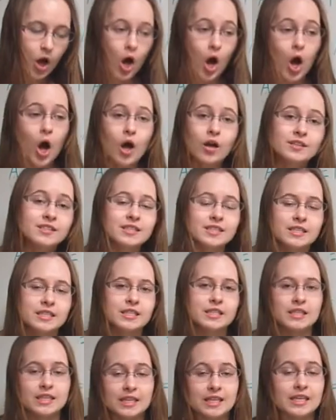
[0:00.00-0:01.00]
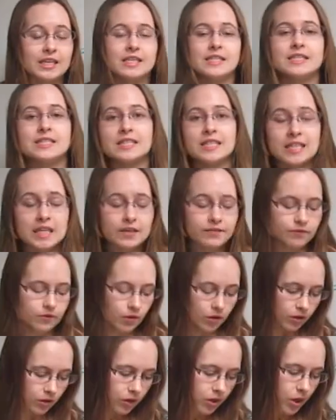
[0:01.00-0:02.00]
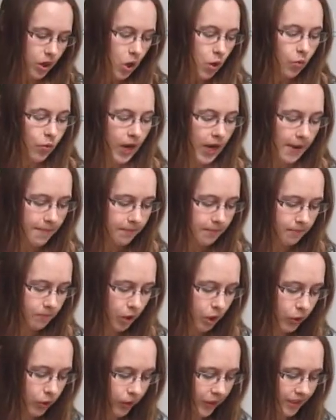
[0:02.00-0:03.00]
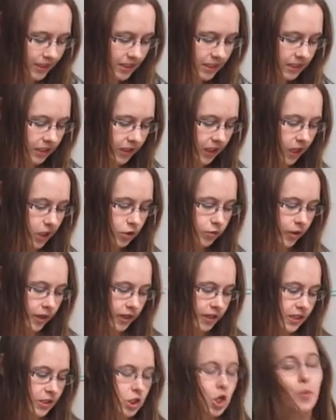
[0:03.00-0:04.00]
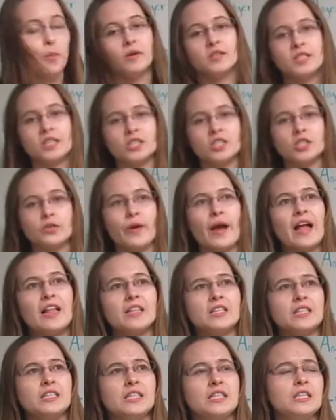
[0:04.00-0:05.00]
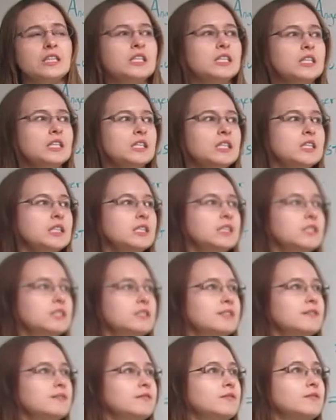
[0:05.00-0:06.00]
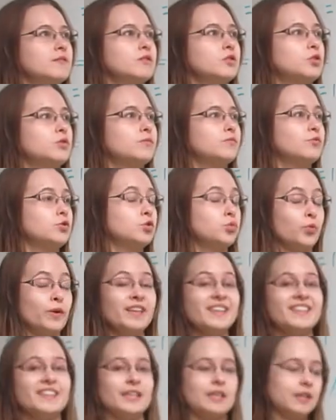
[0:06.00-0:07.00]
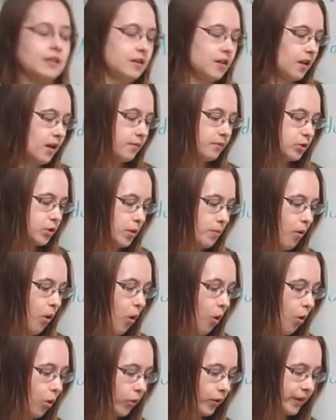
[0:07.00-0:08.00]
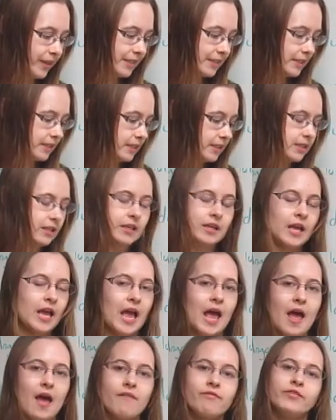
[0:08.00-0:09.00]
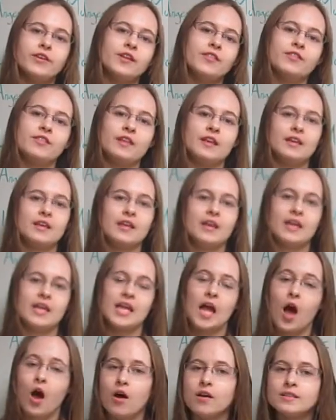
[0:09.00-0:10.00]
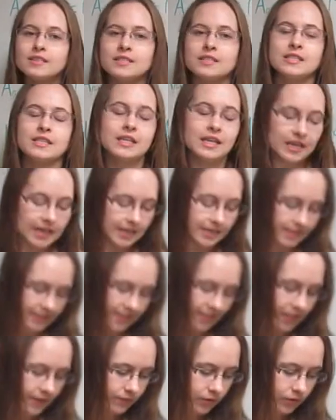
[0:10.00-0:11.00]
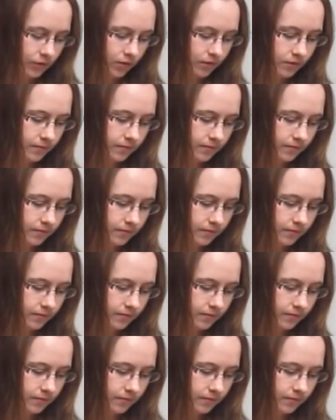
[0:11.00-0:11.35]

All sin is evil. Rape, murdering, stealing, drunkenness, homosexuality, drinking to abhorrence, everything, all sin is evil.